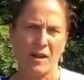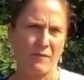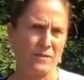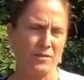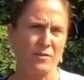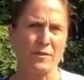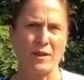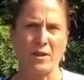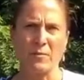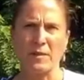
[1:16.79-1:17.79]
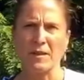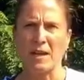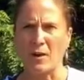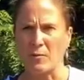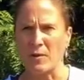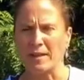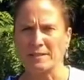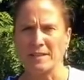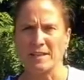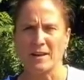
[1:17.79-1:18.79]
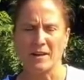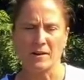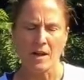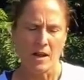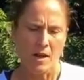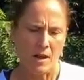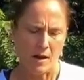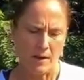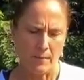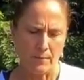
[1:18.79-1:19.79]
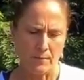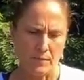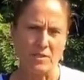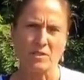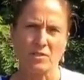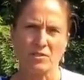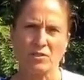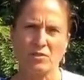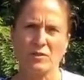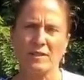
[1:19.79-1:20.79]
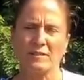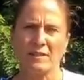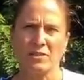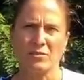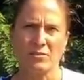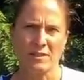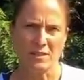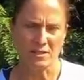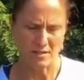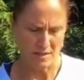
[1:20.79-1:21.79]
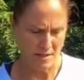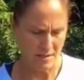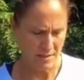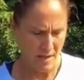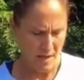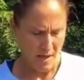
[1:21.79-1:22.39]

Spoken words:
physical therapy, chiropractic care to treat injuries such as this.